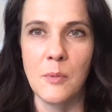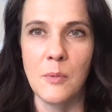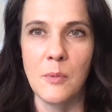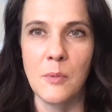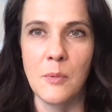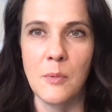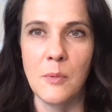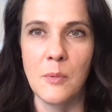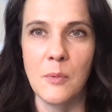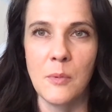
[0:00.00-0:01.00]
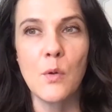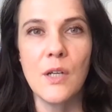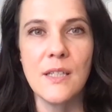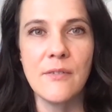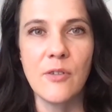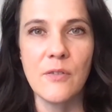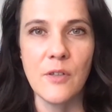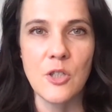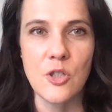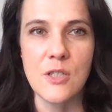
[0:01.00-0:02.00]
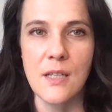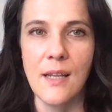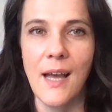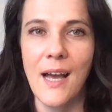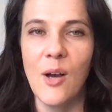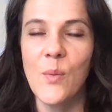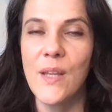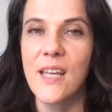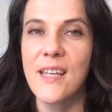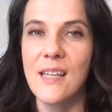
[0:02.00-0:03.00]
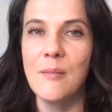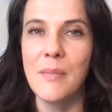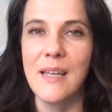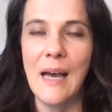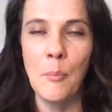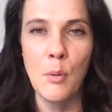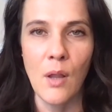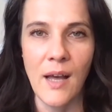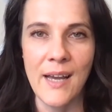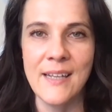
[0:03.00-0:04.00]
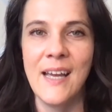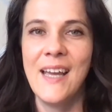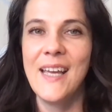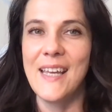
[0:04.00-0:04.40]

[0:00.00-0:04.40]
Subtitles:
but I keep exploring different features and how they can be applied